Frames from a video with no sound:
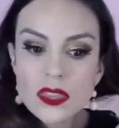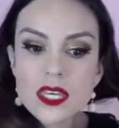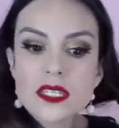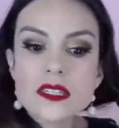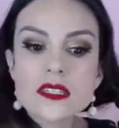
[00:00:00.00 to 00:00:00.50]

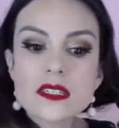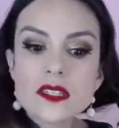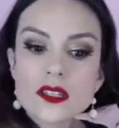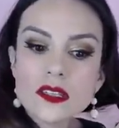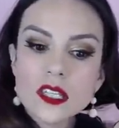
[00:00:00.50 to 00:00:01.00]

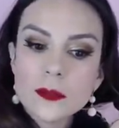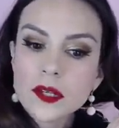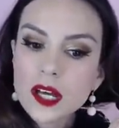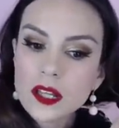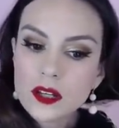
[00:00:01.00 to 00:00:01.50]
This
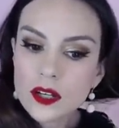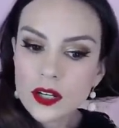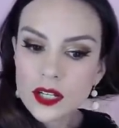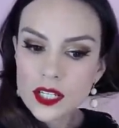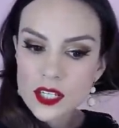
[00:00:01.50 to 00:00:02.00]
lip
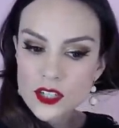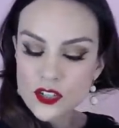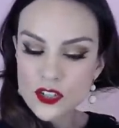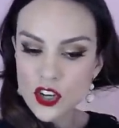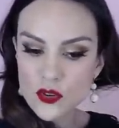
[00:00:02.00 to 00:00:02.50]
color
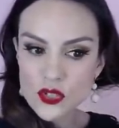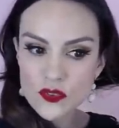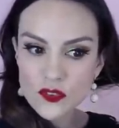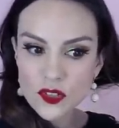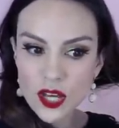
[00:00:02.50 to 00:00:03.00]
is Dose